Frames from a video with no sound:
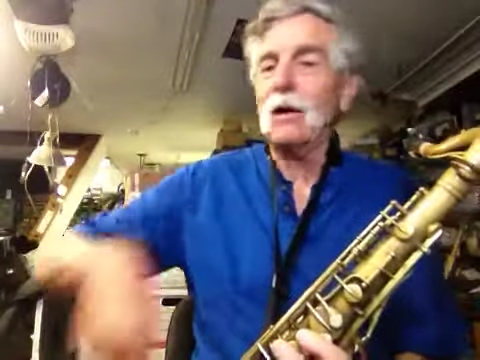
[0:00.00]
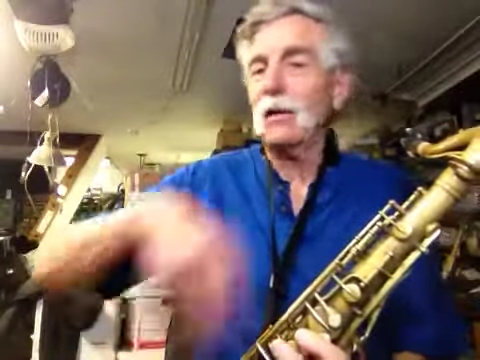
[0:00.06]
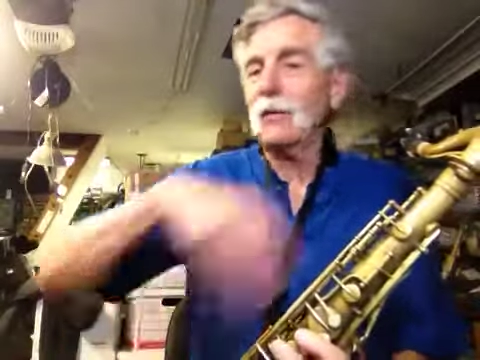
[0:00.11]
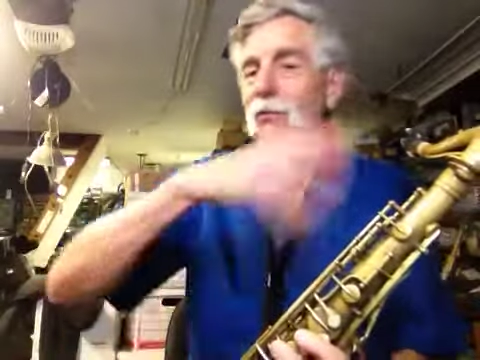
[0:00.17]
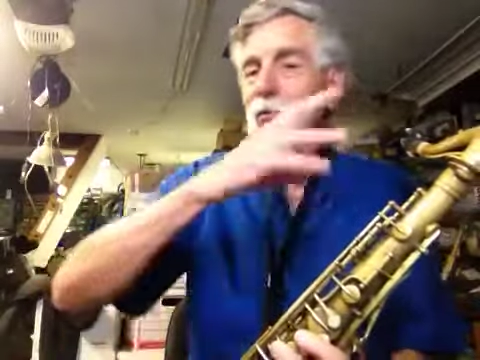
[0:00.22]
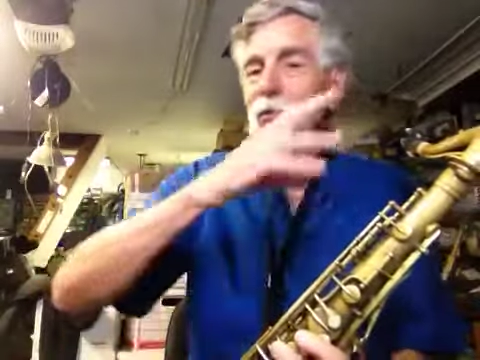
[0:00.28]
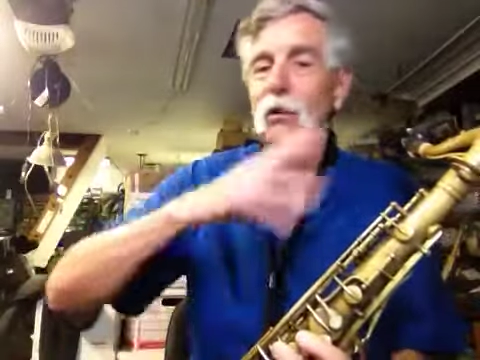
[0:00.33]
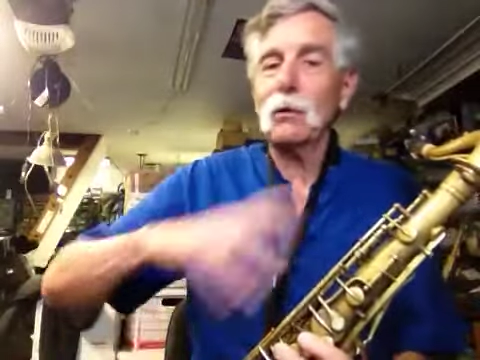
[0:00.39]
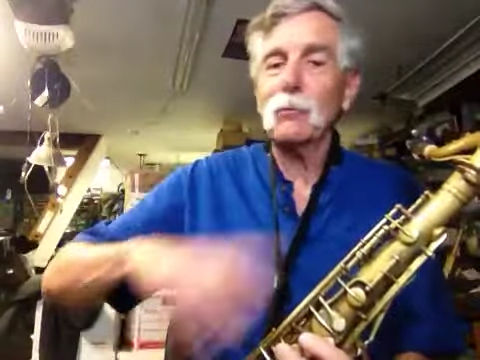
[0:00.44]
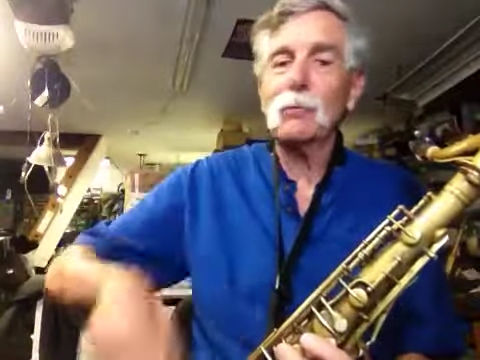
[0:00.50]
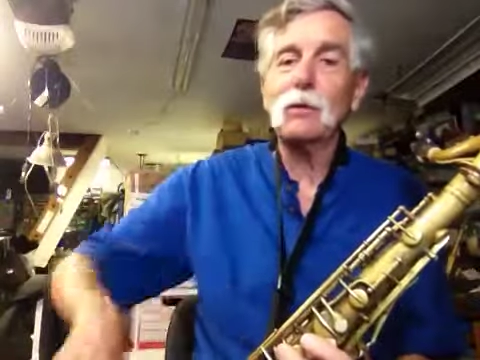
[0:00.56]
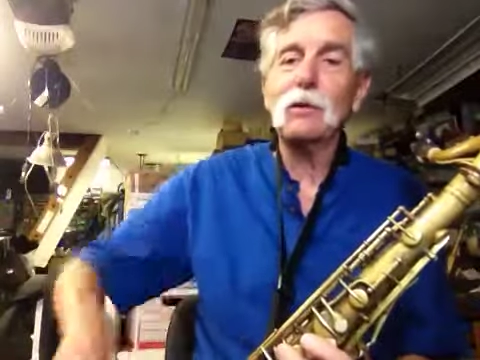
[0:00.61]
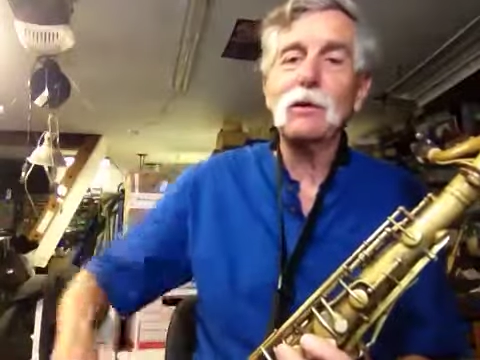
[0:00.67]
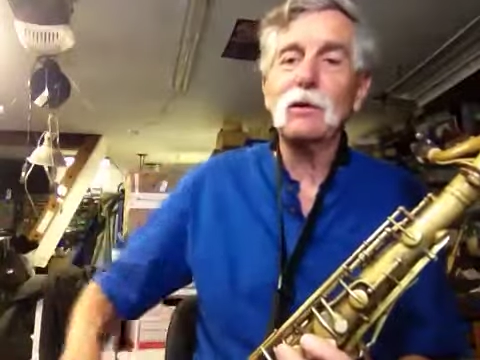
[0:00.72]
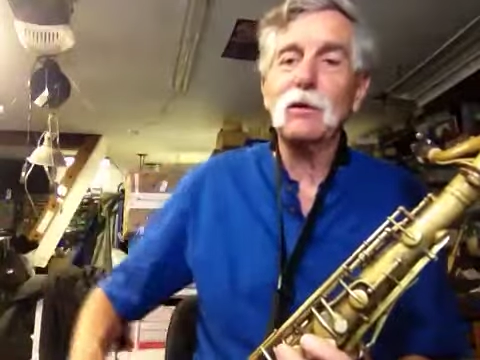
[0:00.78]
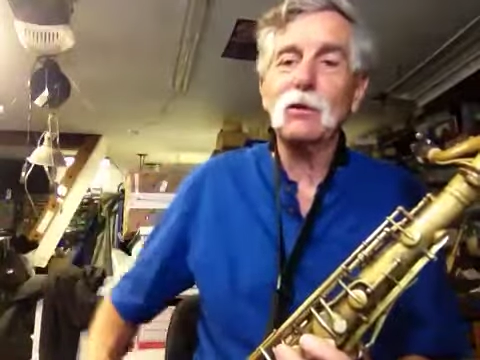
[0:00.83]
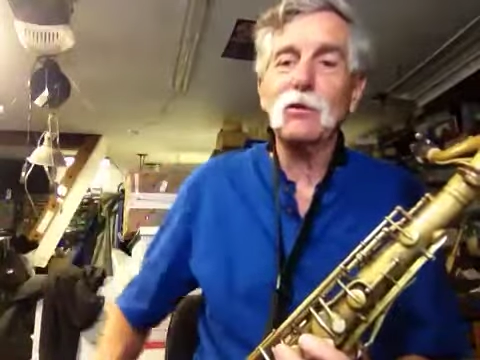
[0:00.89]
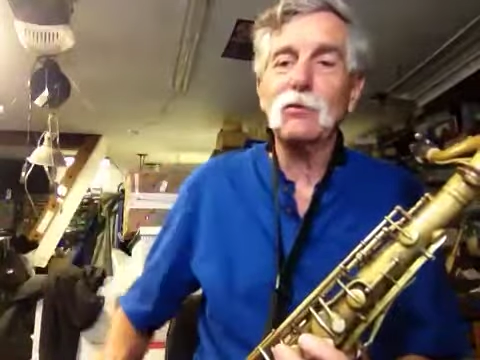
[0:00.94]
F sharp
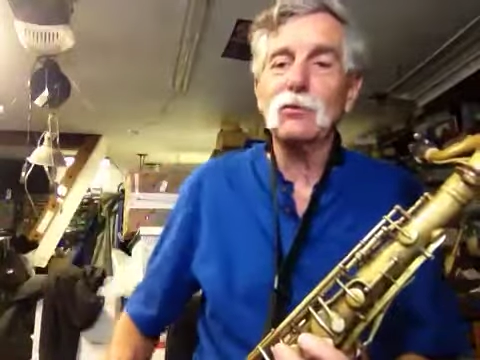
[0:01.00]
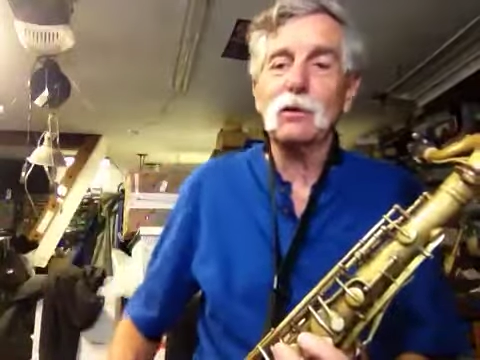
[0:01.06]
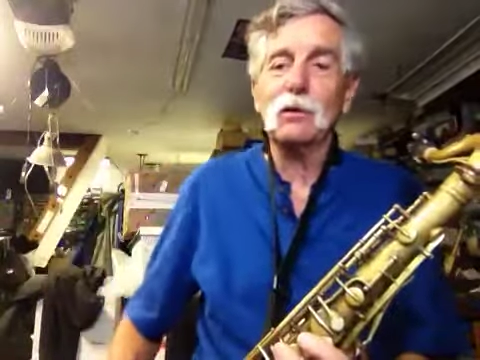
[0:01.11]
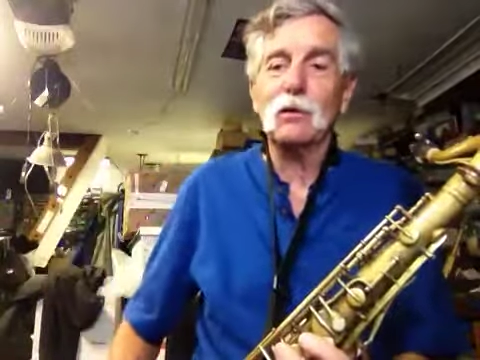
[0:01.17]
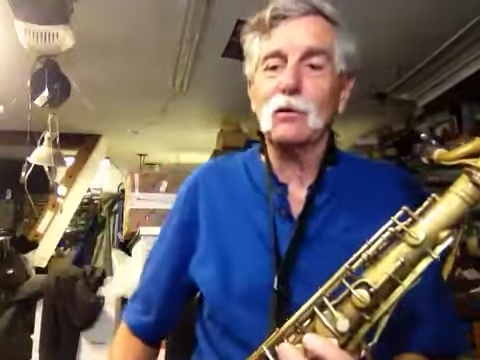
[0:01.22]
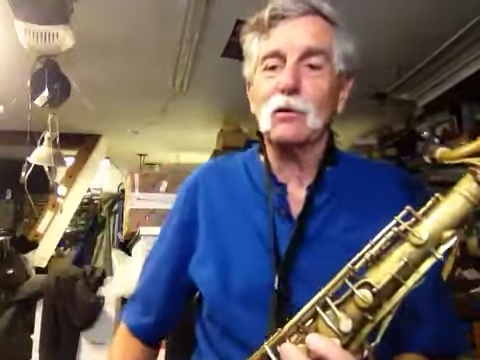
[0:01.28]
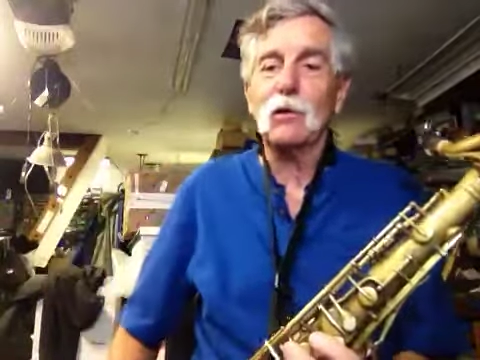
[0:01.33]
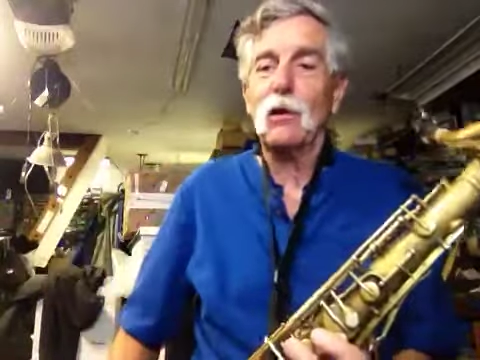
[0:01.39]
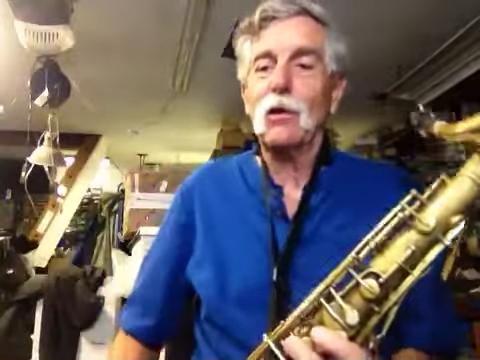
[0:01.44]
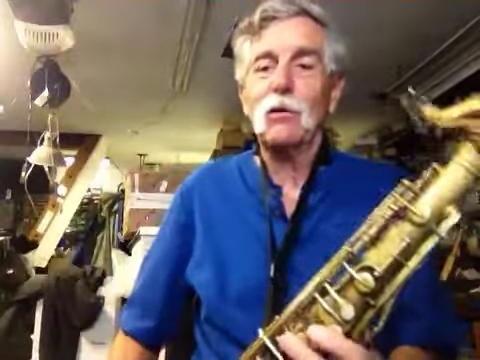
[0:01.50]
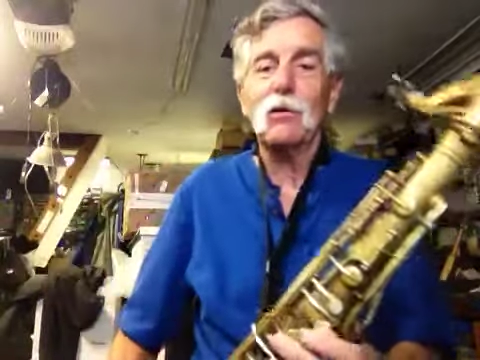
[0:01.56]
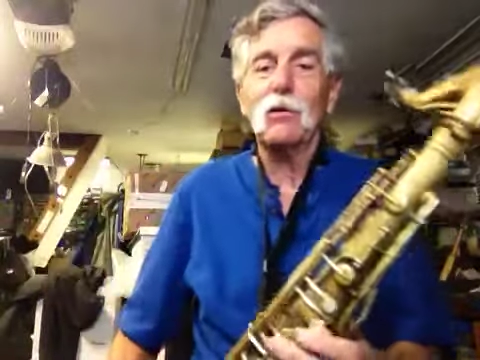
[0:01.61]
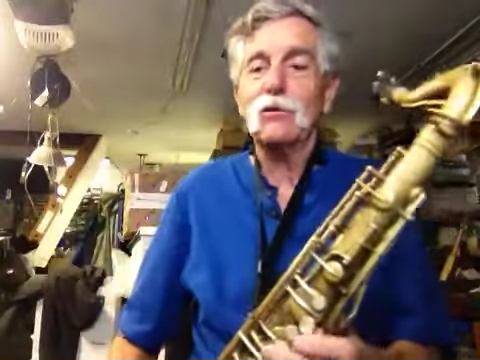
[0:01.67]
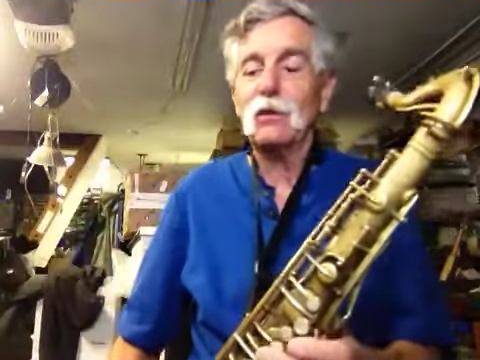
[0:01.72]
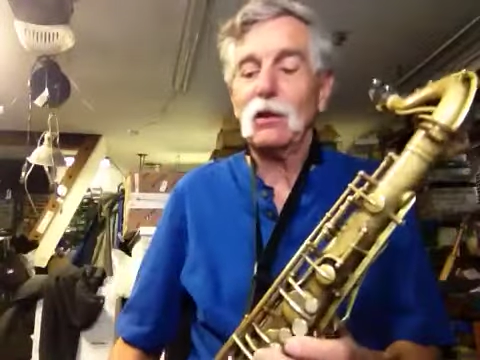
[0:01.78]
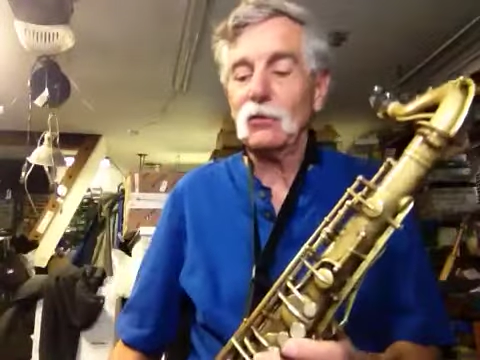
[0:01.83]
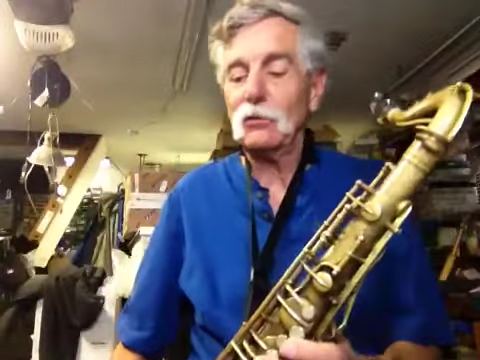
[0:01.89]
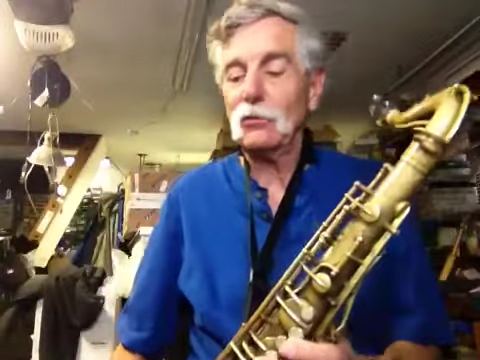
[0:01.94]
keys and all
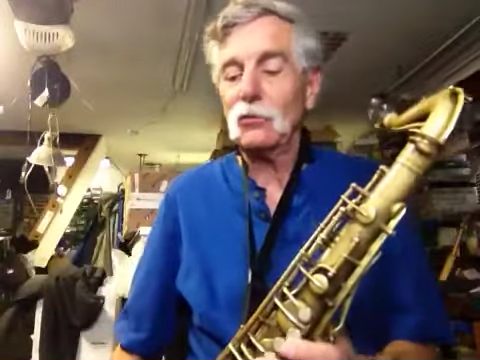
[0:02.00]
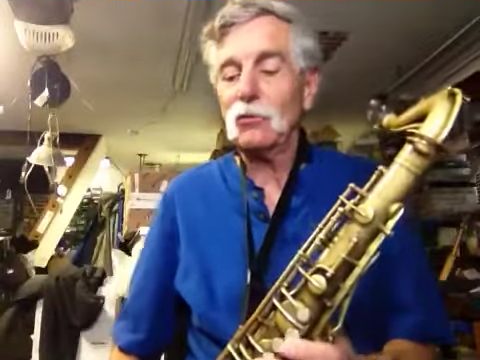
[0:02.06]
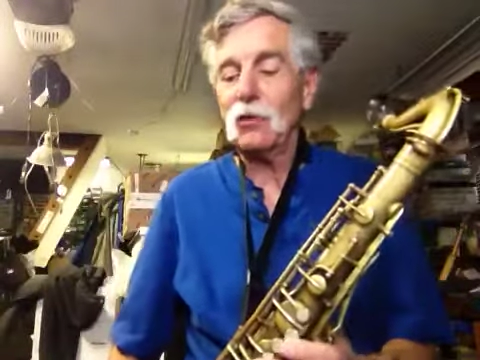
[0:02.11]
this extra